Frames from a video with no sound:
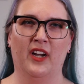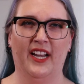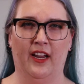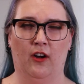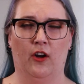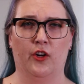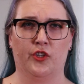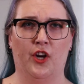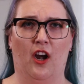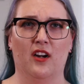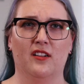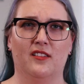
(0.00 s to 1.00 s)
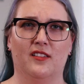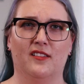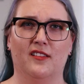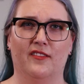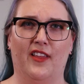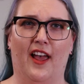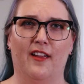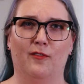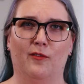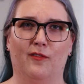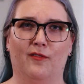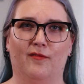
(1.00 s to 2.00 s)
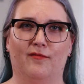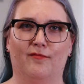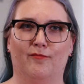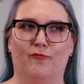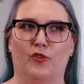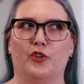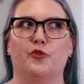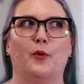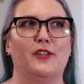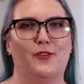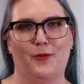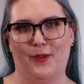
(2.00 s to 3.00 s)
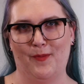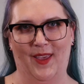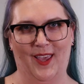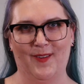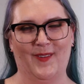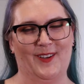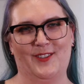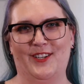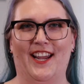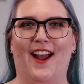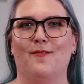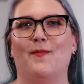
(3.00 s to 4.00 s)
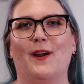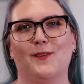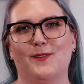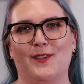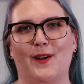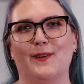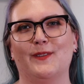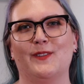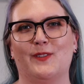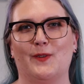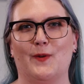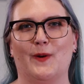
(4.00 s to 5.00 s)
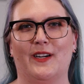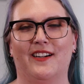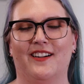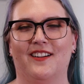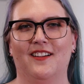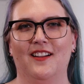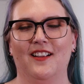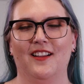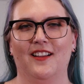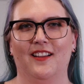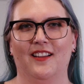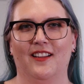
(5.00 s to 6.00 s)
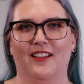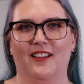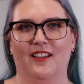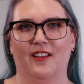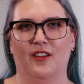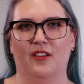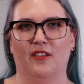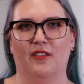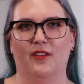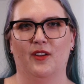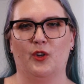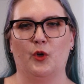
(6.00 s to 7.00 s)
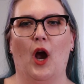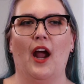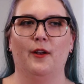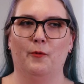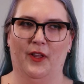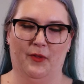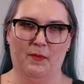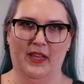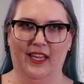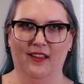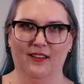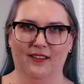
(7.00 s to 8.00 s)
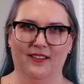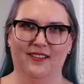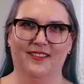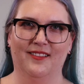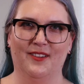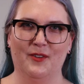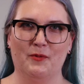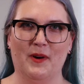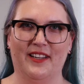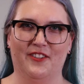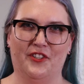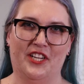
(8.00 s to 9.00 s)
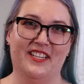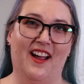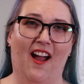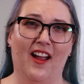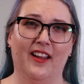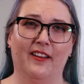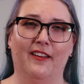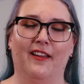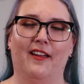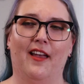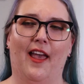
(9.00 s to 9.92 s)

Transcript: reading her charts that rejoiced with me when she had milestones or cried with me when she died